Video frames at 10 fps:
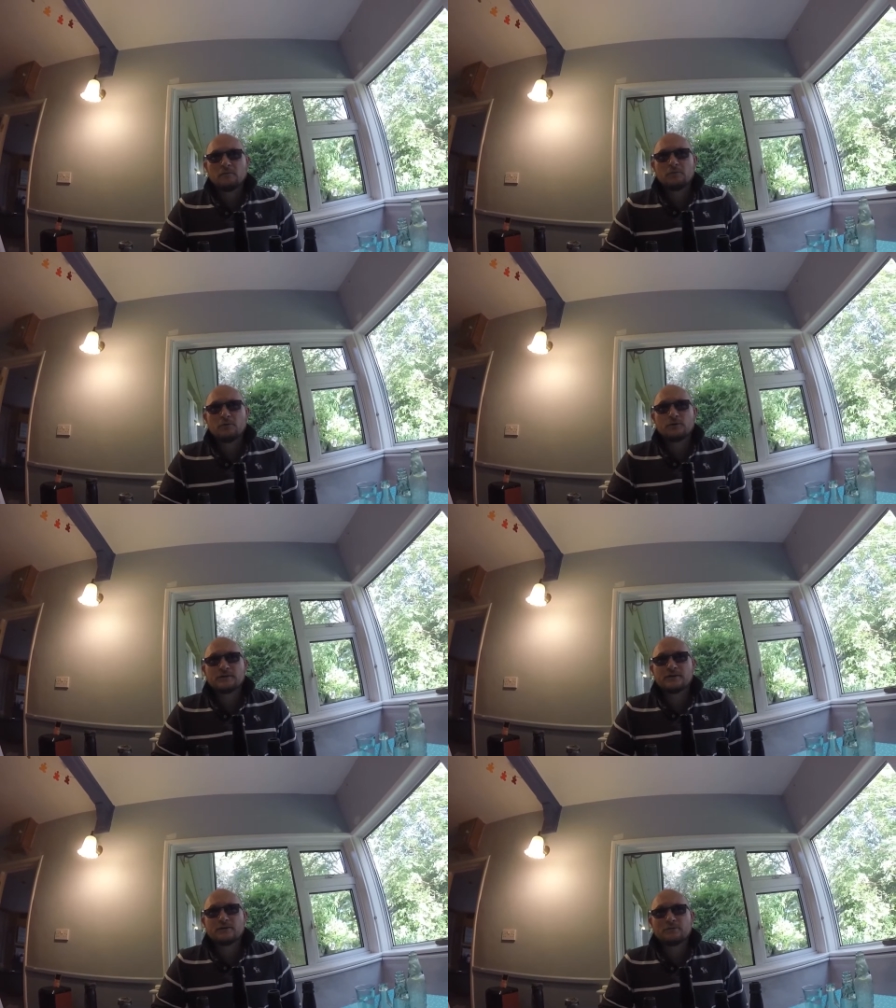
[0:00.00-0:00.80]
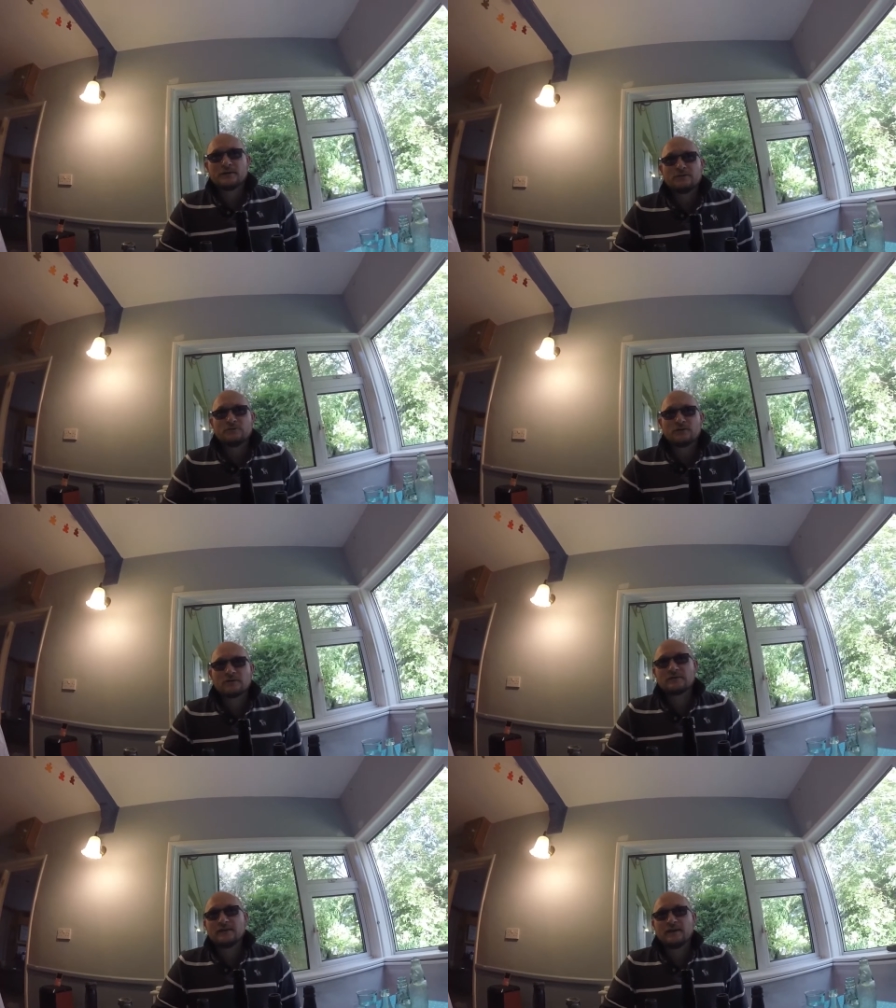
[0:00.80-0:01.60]
port is still being
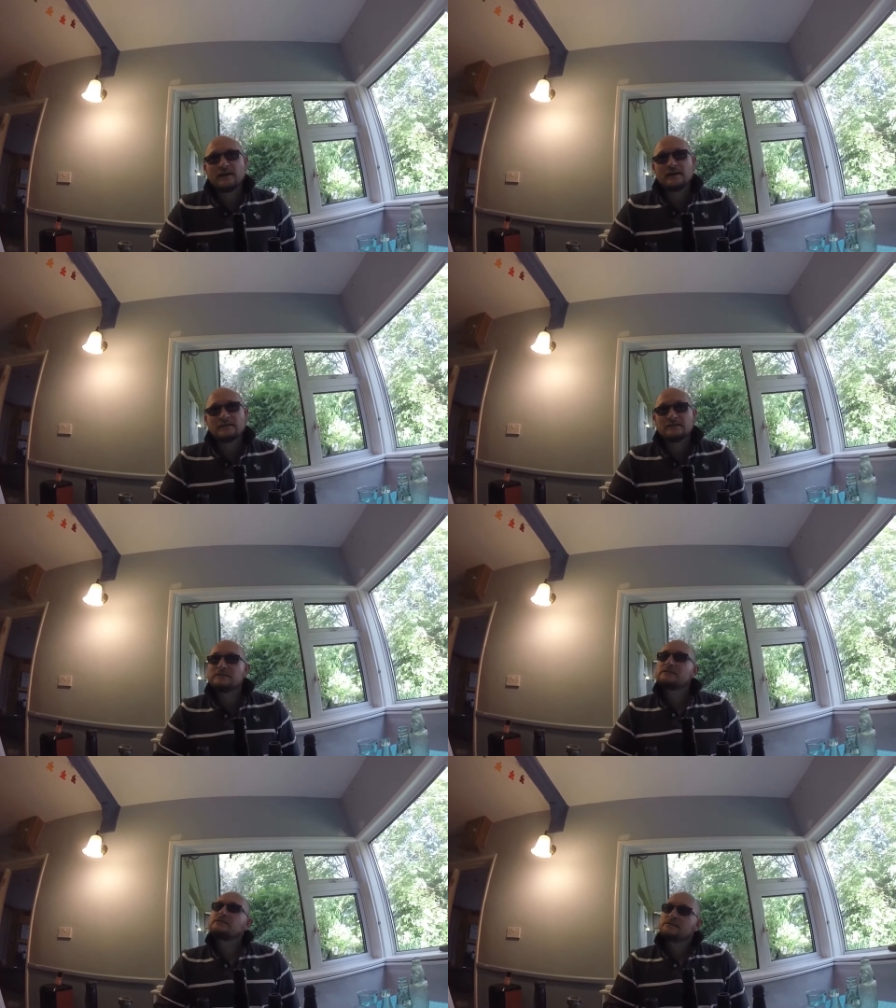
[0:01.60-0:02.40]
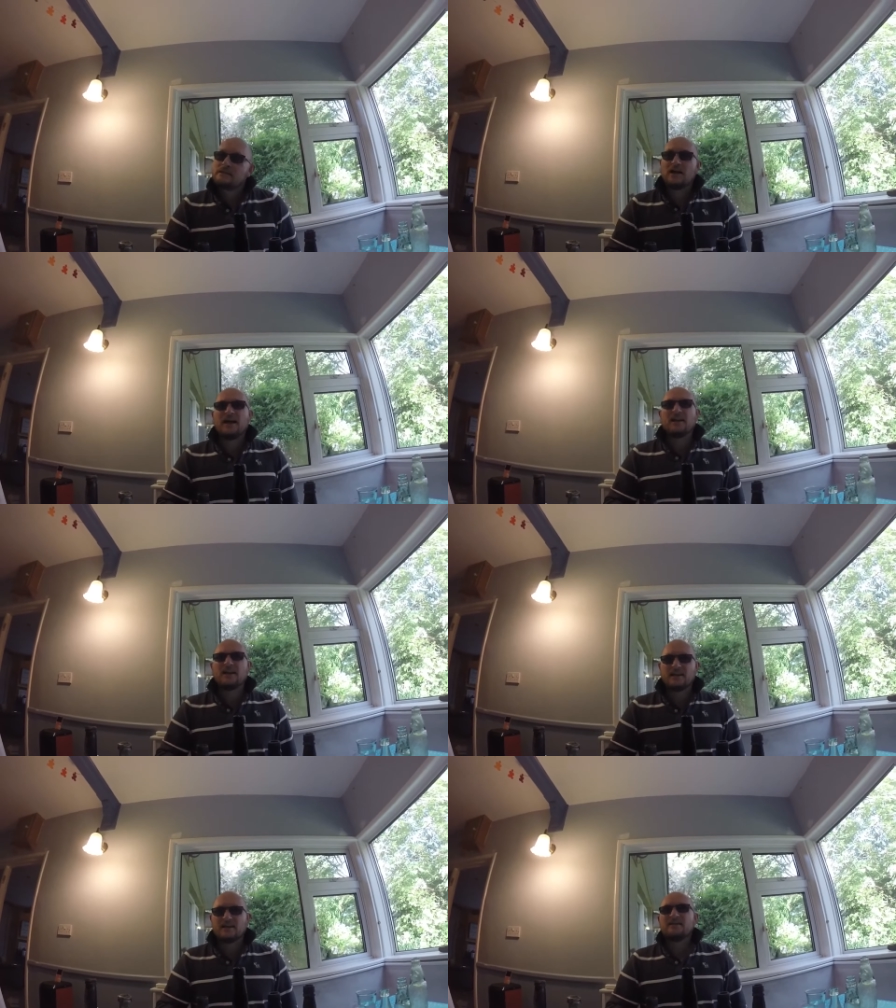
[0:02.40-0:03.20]
drunk today. I
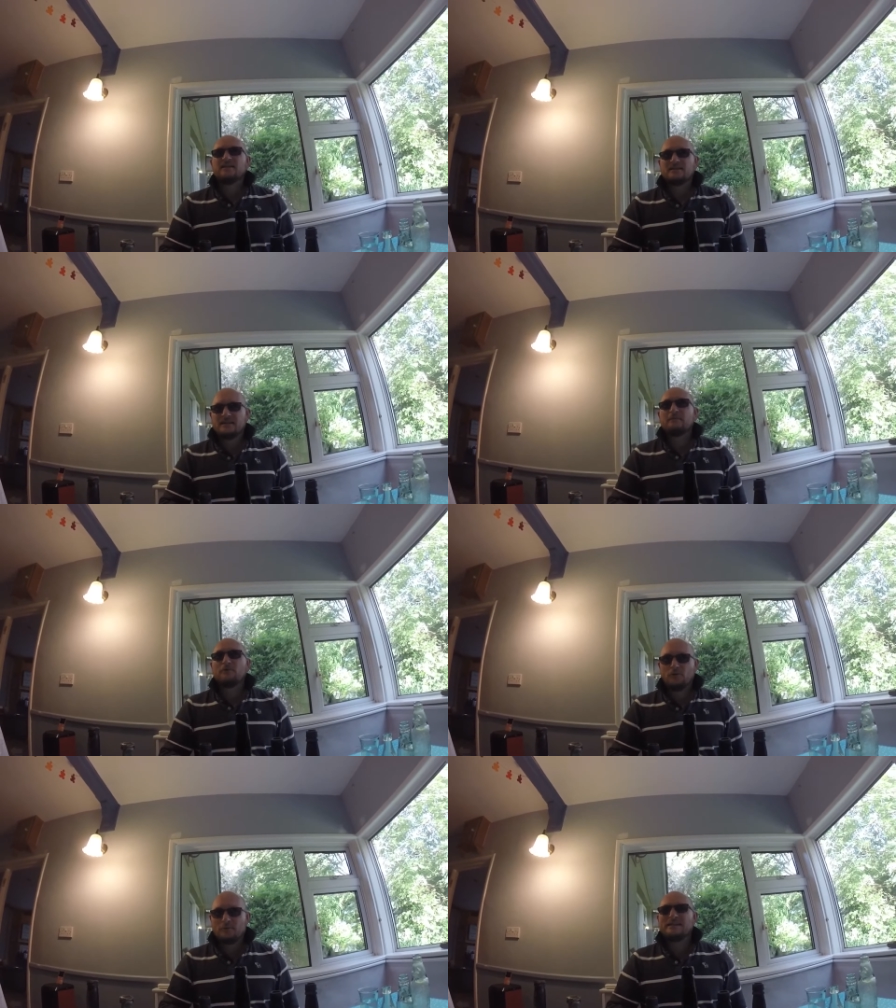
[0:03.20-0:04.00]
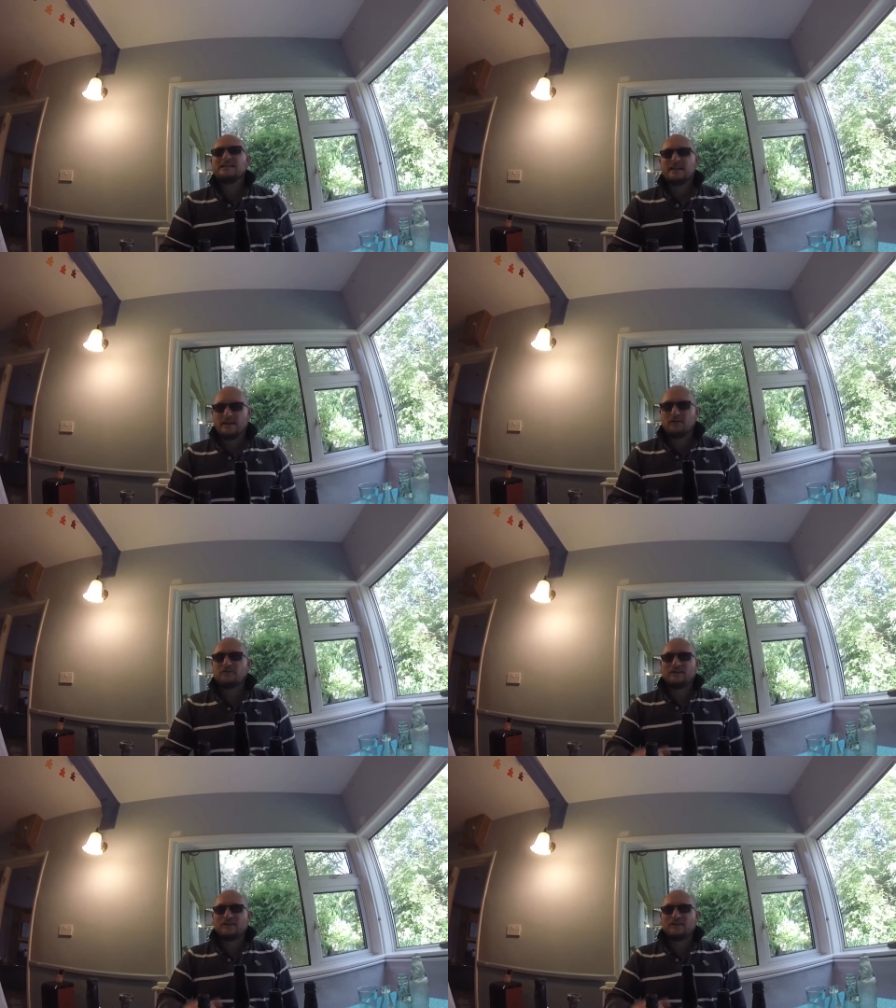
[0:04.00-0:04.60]
like a nice tipple myself.